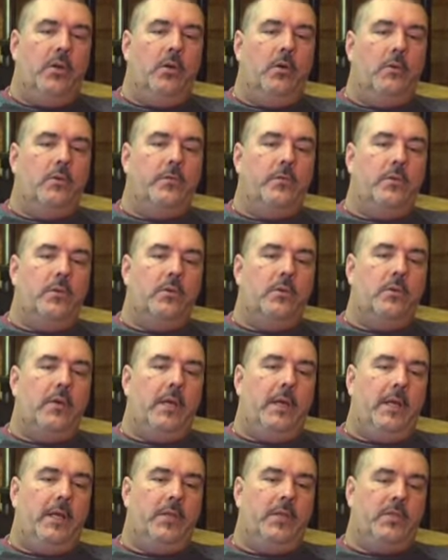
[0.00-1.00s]
of your
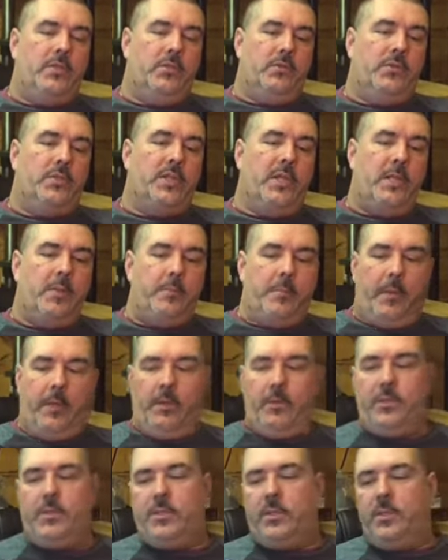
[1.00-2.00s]
actual seat
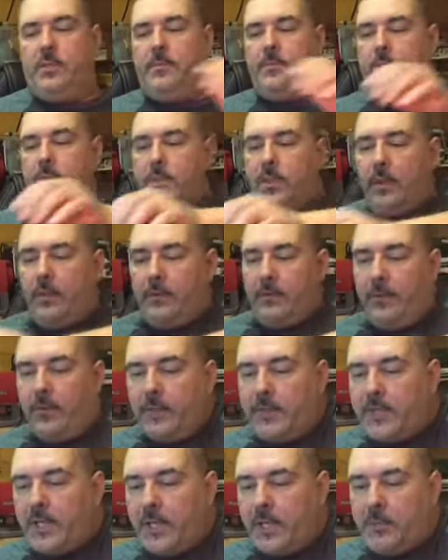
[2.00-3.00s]
post. So if I
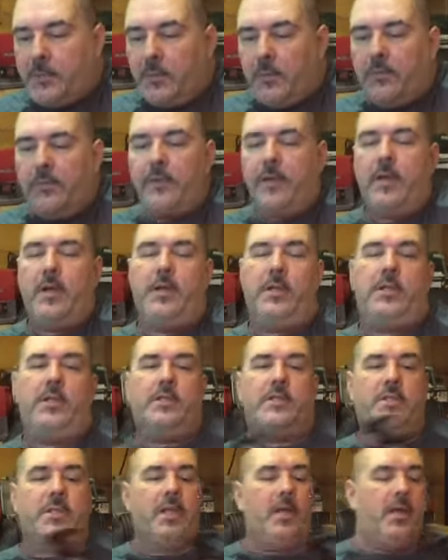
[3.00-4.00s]
take my vernier
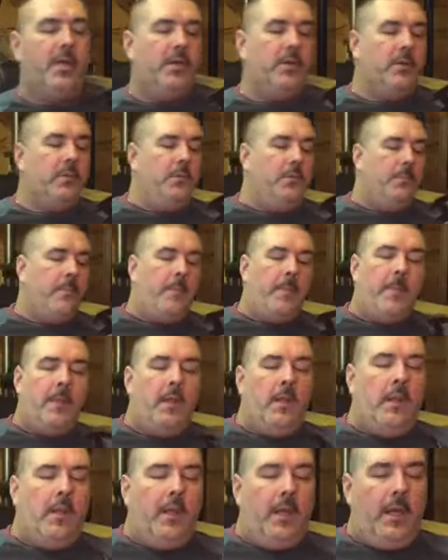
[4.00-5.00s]
scale
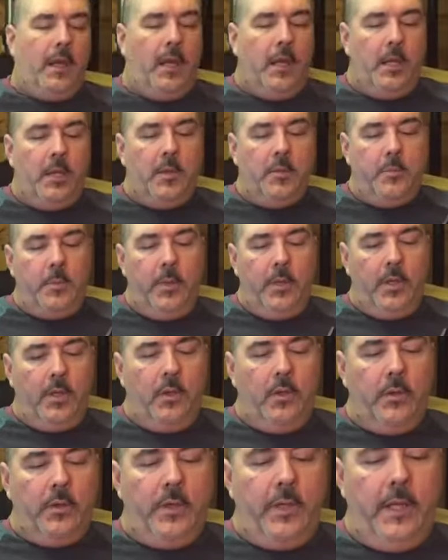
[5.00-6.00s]
and put it
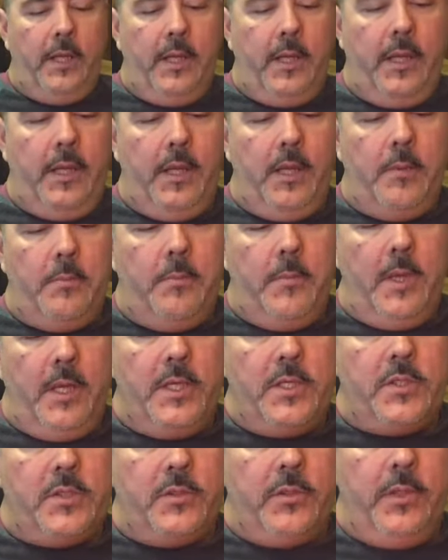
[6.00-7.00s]
on here and
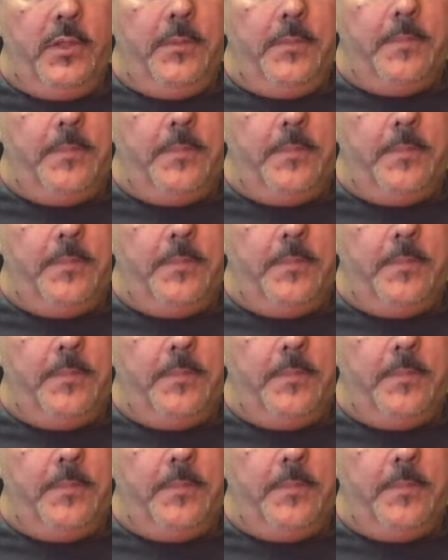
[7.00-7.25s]
measure it,